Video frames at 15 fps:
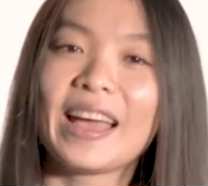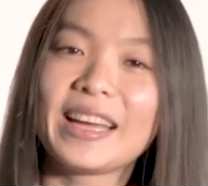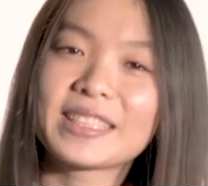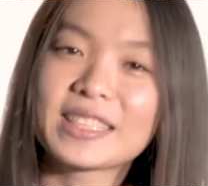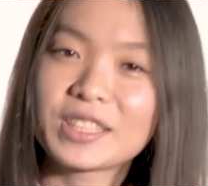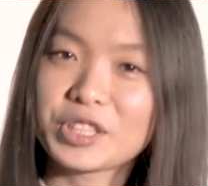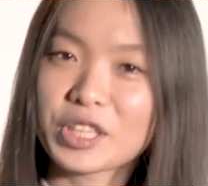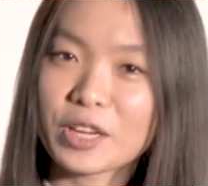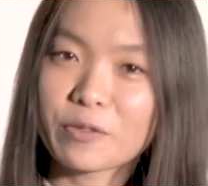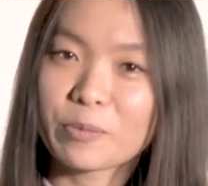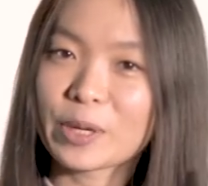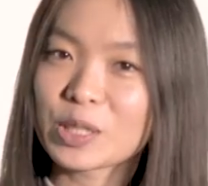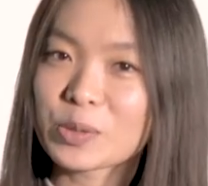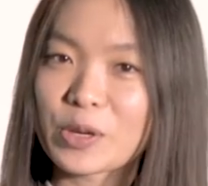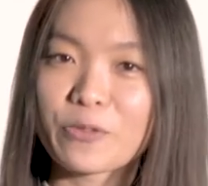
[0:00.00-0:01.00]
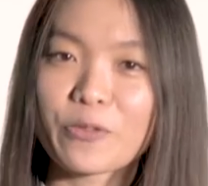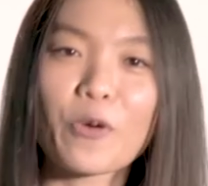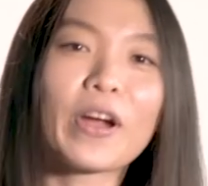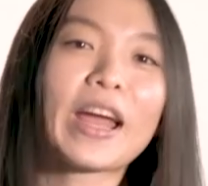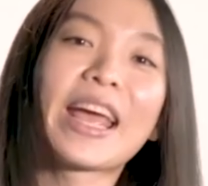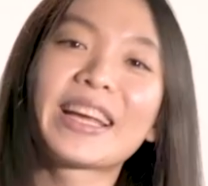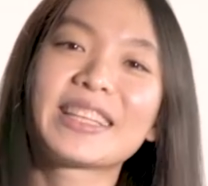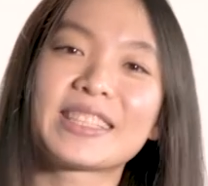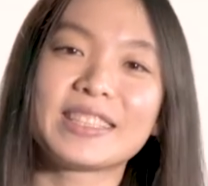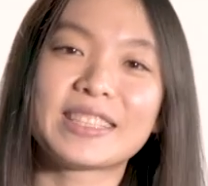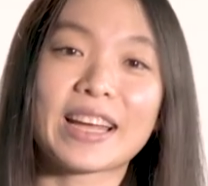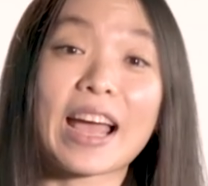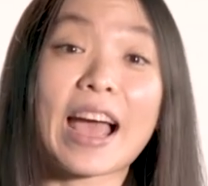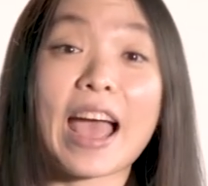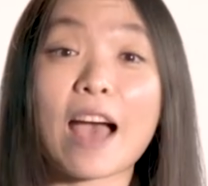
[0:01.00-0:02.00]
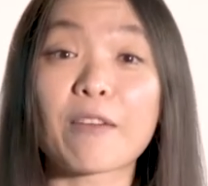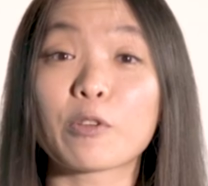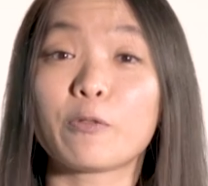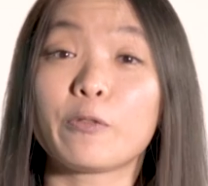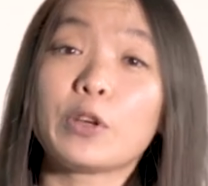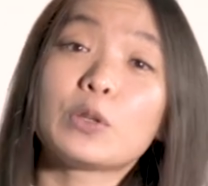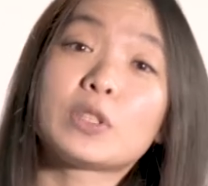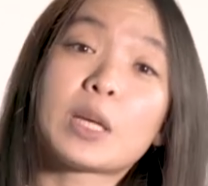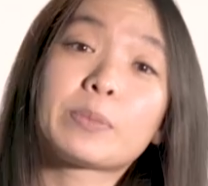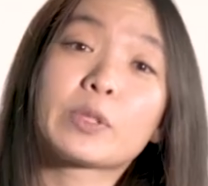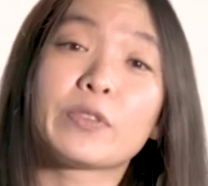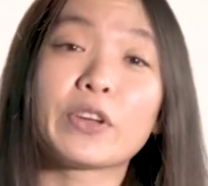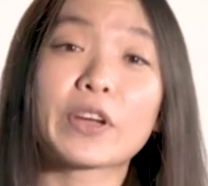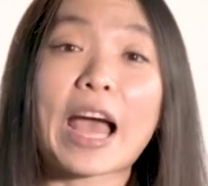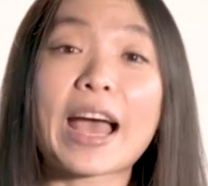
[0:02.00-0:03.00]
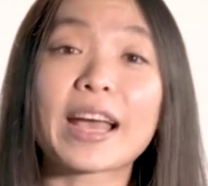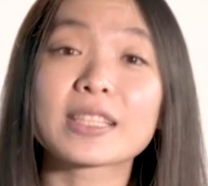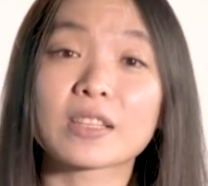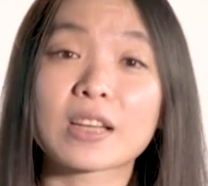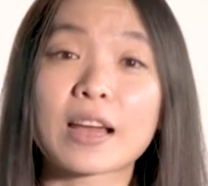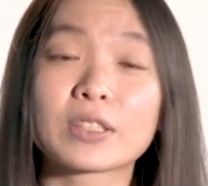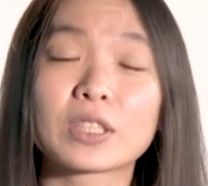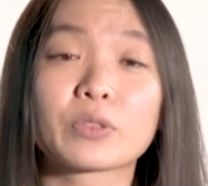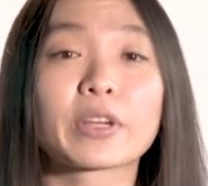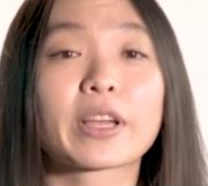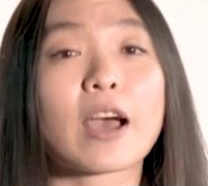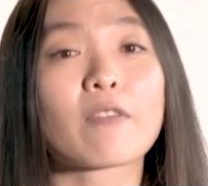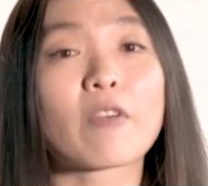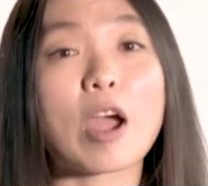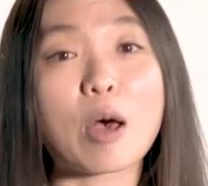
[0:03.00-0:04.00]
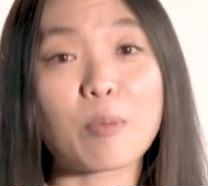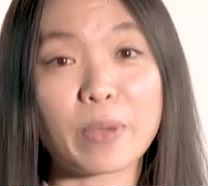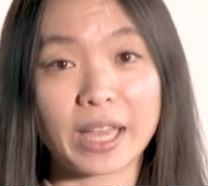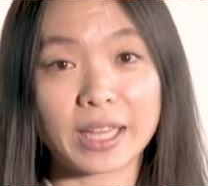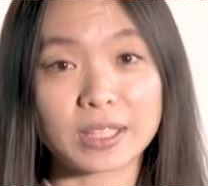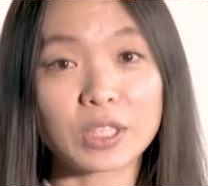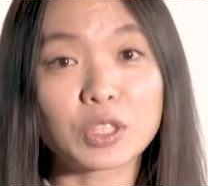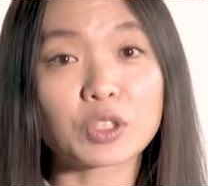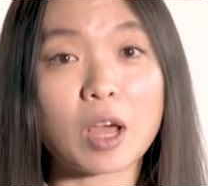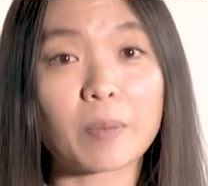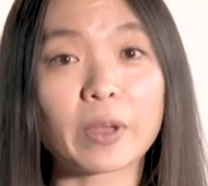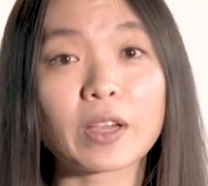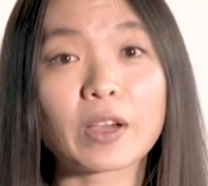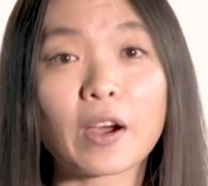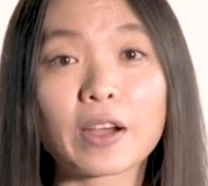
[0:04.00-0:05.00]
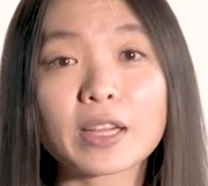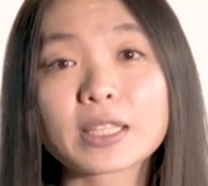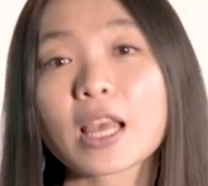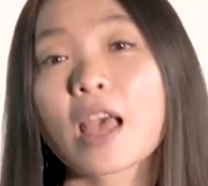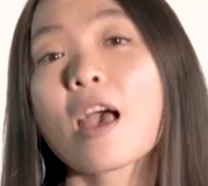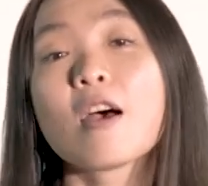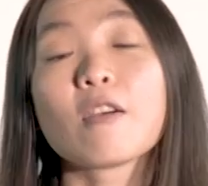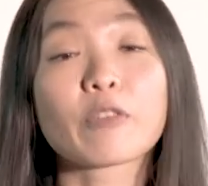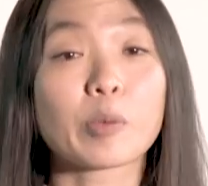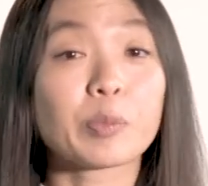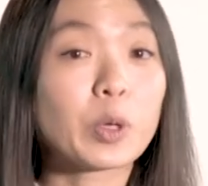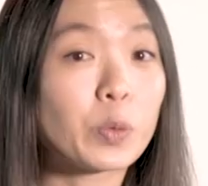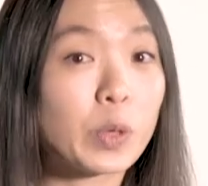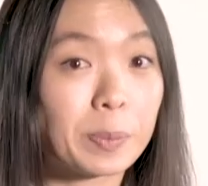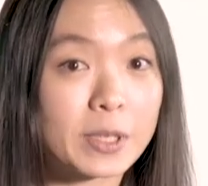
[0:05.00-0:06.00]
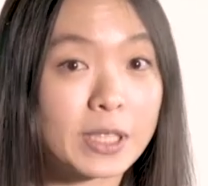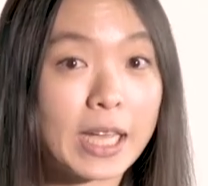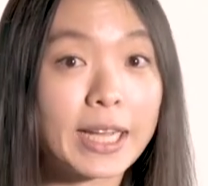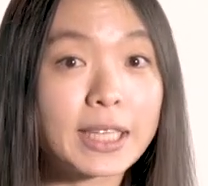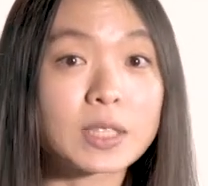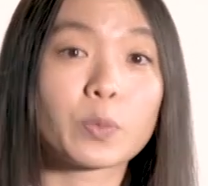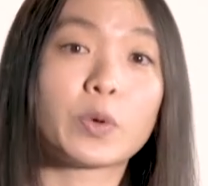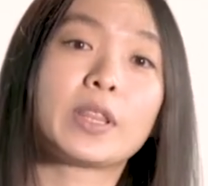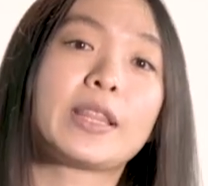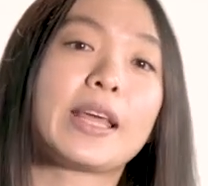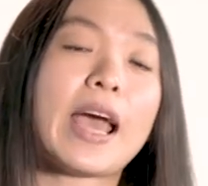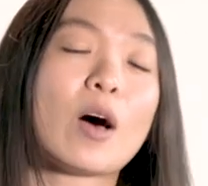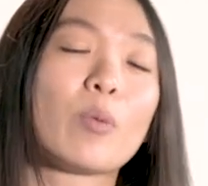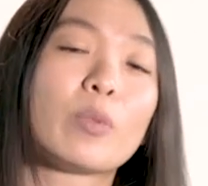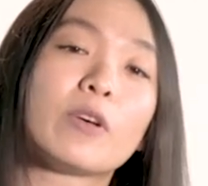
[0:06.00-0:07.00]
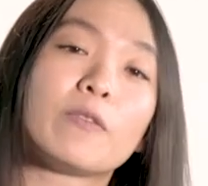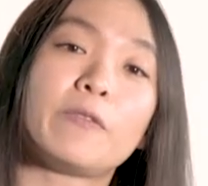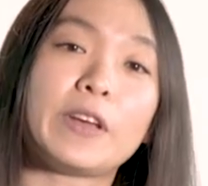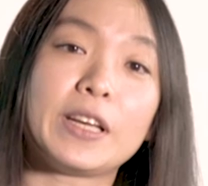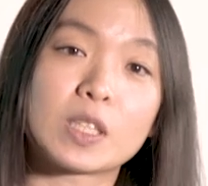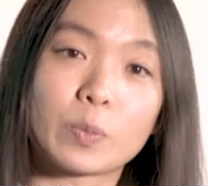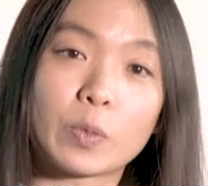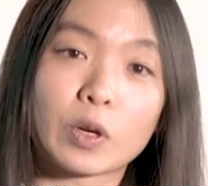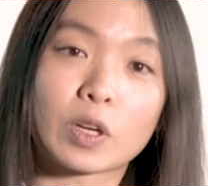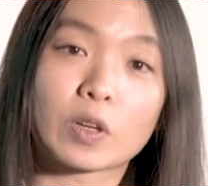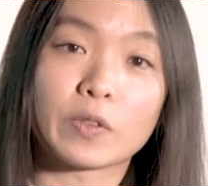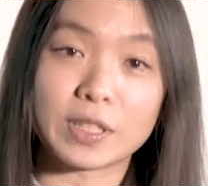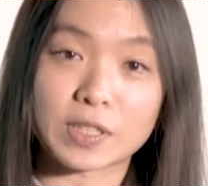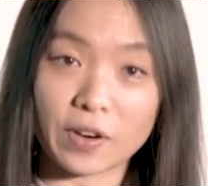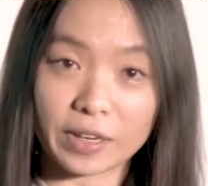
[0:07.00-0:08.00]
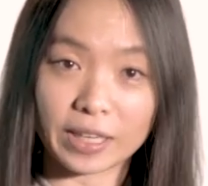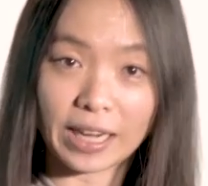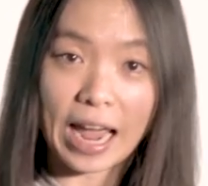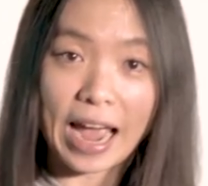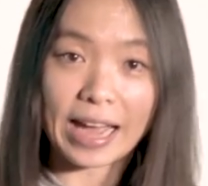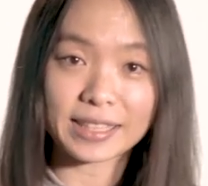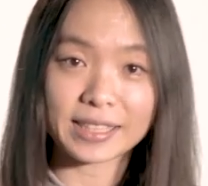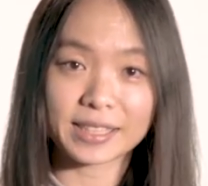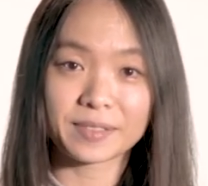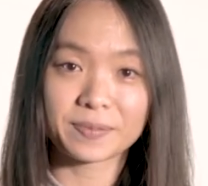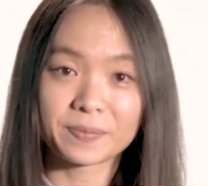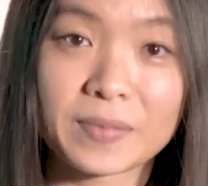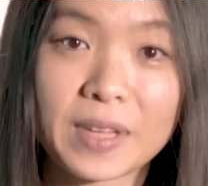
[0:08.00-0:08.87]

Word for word: Hey, this is Chia from Brand 24 and today I have a few tips for you guys on how to recover abandoned shopping carts from your website with the help of Facebook retargeting ads.